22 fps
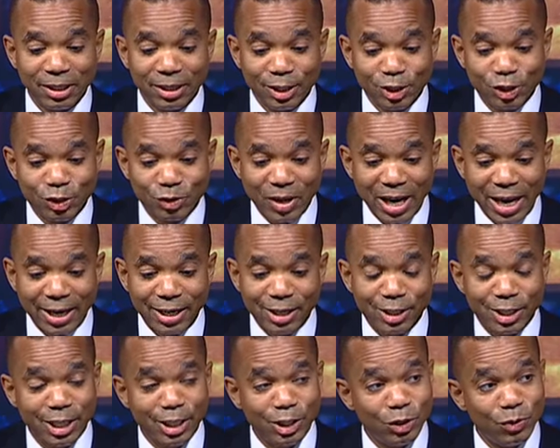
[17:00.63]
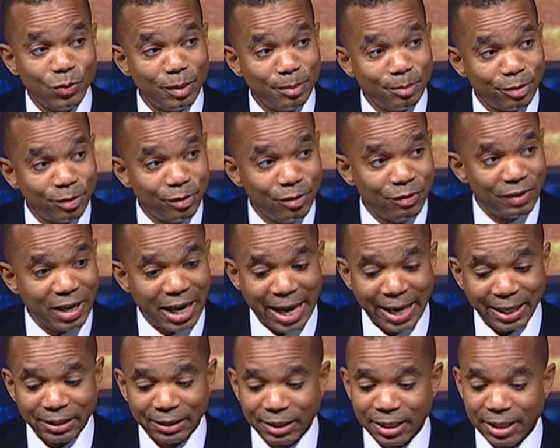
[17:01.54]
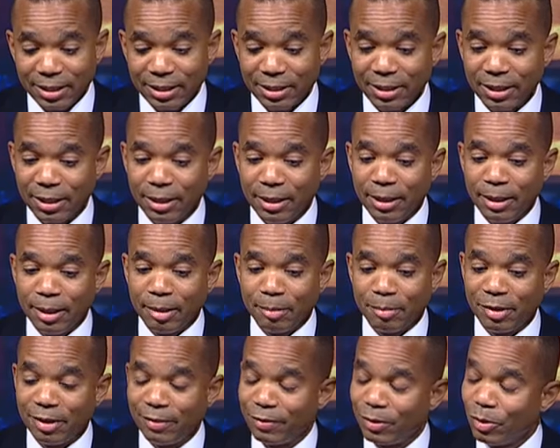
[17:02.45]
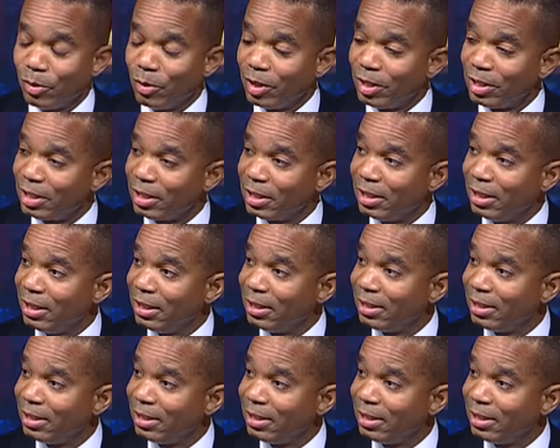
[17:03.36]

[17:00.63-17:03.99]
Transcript: strategy to improve access. But of course, the